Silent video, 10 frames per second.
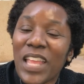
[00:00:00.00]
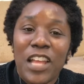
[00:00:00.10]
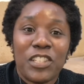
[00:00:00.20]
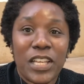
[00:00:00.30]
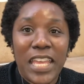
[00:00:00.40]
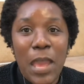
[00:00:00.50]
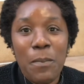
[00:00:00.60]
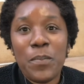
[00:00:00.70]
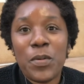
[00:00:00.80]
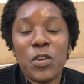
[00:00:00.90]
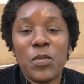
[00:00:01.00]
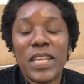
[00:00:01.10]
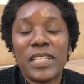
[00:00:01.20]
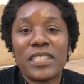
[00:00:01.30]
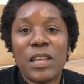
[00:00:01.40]
So Kimbu
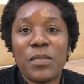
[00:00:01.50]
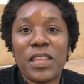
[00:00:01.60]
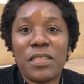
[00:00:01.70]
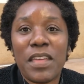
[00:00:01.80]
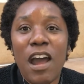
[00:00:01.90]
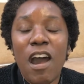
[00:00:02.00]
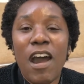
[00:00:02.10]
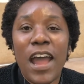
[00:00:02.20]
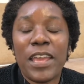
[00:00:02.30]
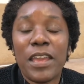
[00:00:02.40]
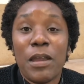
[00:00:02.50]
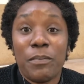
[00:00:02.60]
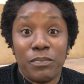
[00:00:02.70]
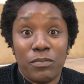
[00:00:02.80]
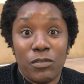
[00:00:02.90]
is something that I
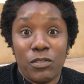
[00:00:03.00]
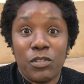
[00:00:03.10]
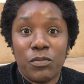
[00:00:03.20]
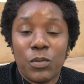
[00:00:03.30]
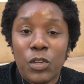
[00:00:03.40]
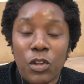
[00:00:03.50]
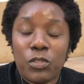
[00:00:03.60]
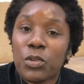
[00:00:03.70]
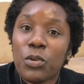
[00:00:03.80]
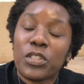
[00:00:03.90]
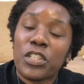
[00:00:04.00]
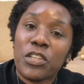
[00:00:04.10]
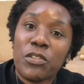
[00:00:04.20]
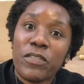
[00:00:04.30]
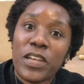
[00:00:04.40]
got taught at
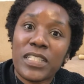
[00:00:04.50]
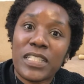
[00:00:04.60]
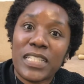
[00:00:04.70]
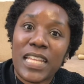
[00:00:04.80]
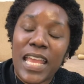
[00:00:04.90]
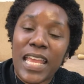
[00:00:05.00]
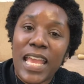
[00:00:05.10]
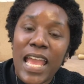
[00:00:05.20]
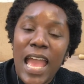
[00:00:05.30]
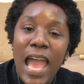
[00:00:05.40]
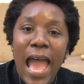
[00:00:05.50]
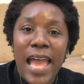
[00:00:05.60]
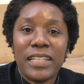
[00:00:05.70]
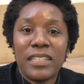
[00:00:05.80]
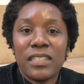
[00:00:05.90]
university,
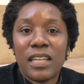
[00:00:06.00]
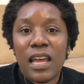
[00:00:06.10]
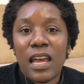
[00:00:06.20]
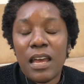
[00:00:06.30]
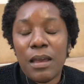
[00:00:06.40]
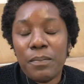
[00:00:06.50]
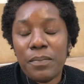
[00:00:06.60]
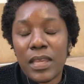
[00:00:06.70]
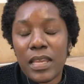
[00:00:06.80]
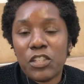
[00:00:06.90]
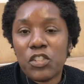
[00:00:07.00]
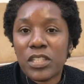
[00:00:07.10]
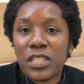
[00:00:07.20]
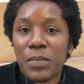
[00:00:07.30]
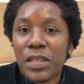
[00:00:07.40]
and it's
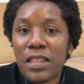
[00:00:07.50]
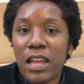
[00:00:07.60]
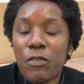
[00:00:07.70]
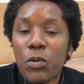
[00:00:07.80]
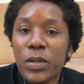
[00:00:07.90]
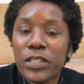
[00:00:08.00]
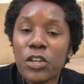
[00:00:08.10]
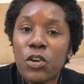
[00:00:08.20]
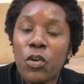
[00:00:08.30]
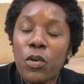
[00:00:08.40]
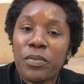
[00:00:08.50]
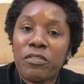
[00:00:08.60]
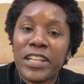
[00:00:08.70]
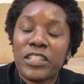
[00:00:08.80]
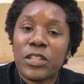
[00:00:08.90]
just something that I've always
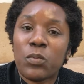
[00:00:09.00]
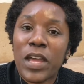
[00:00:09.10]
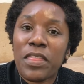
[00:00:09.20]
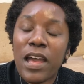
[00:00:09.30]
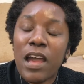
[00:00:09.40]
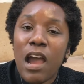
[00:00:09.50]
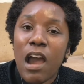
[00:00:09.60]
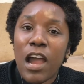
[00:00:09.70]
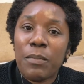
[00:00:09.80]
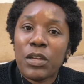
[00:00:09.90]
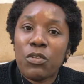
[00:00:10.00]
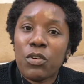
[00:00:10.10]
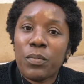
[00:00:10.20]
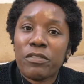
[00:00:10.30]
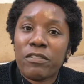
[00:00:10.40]
incorporated, whether I'm
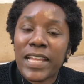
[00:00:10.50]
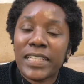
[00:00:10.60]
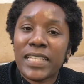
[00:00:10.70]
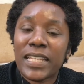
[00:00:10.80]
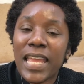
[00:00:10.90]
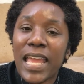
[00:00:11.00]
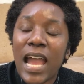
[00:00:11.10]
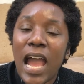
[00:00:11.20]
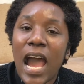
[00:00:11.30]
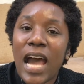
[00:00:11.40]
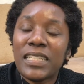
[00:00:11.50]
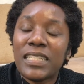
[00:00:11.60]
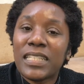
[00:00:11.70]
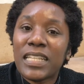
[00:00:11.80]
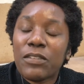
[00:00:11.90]
incorporating it
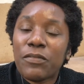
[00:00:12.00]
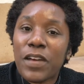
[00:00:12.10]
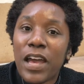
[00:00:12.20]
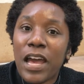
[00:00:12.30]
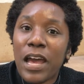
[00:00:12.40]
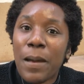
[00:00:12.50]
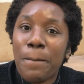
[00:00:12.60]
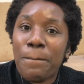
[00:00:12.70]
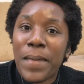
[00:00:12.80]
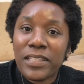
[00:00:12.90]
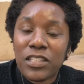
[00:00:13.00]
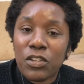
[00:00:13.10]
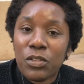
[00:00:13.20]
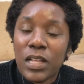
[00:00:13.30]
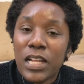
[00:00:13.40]
underneath a
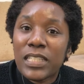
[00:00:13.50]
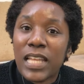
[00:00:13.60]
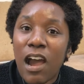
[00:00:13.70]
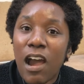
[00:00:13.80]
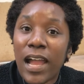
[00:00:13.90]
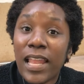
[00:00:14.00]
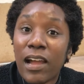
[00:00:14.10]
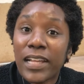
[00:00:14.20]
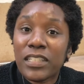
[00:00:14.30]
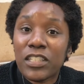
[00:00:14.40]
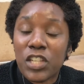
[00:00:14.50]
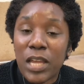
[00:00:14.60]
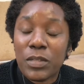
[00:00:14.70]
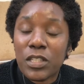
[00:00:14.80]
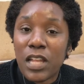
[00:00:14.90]
bezel to highlight a
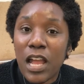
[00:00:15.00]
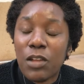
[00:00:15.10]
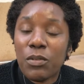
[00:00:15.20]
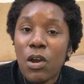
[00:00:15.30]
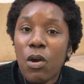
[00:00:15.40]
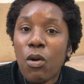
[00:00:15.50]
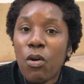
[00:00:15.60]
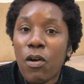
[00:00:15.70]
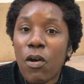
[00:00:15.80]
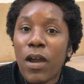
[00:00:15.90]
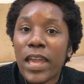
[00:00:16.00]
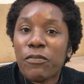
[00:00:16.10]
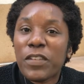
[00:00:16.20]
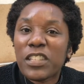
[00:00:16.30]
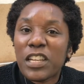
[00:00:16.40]
gemstone, or
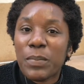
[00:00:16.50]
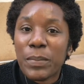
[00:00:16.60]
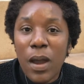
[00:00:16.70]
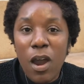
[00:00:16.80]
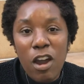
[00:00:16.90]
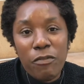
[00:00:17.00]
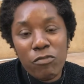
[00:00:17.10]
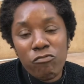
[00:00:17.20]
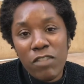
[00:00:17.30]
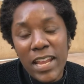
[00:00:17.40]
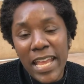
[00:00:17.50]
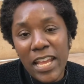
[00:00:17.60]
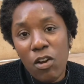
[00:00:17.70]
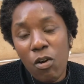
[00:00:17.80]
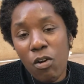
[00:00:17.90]
if it's going to be part of a
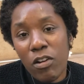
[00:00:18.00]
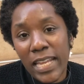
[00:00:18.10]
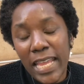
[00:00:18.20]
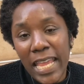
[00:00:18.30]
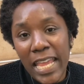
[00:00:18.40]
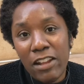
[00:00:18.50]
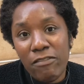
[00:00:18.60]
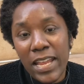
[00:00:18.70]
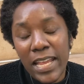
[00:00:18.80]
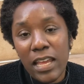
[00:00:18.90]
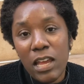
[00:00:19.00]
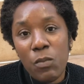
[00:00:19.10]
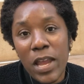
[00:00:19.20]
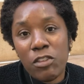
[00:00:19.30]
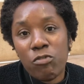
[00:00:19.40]
ring or an earring
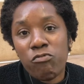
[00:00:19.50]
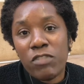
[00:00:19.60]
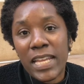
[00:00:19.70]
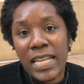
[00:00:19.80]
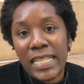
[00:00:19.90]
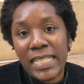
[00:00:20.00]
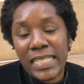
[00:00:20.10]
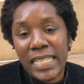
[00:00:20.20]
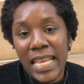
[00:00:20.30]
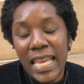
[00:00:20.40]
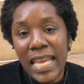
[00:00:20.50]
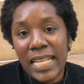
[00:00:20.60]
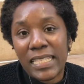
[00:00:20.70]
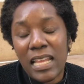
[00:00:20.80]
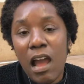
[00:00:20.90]
where you really see
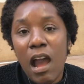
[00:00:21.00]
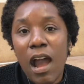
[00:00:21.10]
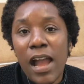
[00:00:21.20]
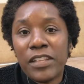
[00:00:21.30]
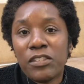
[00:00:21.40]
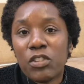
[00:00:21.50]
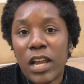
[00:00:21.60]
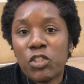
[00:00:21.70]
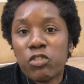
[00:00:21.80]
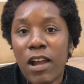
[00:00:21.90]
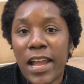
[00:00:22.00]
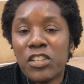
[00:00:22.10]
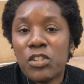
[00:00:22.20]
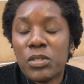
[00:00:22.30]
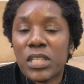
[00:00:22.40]
it. I try
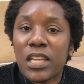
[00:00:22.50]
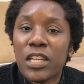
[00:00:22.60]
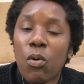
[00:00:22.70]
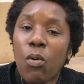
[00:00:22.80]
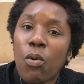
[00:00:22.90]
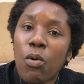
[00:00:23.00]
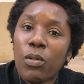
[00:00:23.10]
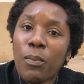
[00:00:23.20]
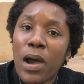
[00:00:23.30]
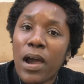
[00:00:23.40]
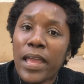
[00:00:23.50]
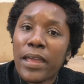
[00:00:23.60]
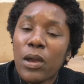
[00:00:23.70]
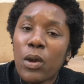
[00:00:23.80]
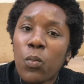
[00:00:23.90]
and use it in all my
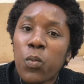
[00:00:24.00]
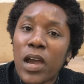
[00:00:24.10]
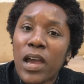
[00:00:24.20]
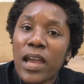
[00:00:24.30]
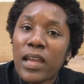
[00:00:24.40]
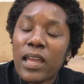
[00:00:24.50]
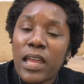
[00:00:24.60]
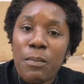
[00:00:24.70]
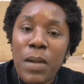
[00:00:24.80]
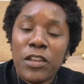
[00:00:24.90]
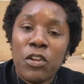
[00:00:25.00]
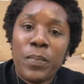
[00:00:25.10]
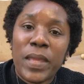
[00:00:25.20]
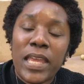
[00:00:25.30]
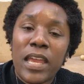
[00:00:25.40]
work. It might not
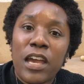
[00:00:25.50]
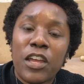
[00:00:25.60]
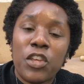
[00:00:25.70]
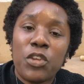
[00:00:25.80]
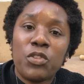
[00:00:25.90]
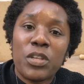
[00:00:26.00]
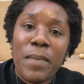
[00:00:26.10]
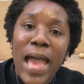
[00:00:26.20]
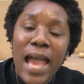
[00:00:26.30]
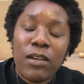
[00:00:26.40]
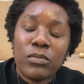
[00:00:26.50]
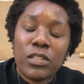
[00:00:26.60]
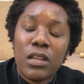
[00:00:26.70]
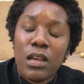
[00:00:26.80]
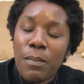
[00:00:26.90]
be a huge amount,
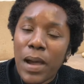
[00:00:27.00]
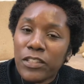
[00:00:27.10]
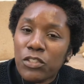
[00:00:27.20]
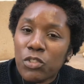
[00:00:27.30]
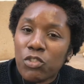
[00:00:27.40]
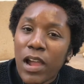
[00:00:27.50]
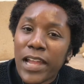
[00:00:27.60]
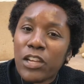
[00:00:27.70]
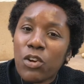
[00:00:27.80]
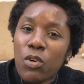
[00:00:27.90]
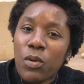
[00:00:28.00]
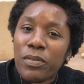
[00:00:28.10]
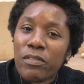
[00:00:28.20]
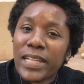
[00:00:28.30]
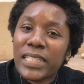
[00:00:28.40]
but I do try and
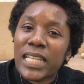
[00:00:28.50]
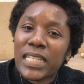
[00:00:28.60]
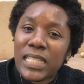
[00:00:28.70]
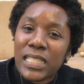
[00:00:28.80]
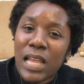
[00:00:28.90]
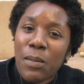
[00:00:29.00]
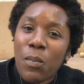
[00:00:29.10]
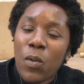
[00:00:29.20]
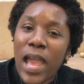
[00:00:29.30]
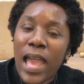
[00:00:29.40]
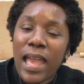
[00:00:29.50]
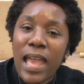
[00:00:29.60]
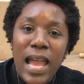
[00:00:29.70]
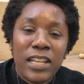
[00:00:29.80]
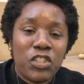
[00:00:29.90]
incorporate it somewhere.
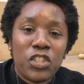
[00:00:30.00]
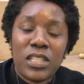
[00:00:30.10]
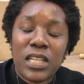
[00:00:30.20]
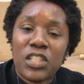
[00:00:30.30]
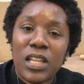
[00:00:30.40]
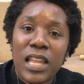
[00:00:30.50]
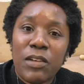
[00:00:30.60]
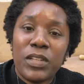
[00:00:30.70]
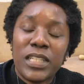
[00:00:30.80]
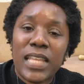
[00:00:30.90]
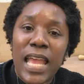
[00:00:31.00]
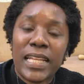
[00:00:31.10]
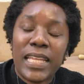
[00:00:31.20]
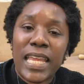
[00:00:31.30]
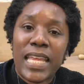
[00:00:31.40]
And it's just such a lovely
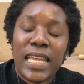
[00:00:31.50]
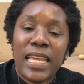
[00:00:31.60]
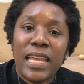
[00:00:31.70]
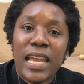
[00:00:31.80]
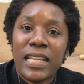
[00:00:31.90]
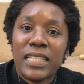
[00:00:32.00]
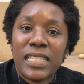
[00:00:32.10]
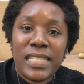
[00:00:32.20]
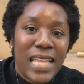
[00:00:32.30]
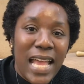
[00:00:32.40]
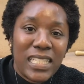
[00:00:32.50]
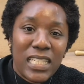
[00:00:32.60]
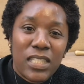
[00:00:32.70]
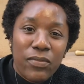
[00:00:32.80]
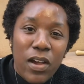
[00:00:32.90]
technique, and it's a
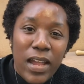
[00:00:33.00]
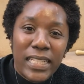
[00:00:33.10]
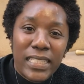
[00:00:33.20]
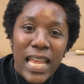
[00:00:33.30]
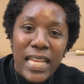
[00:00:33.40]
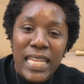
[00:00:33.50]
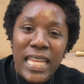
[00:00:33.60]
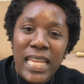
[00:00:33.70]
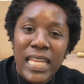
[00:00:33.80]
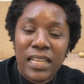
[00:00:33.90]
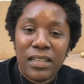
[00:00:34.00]
satisfying technique.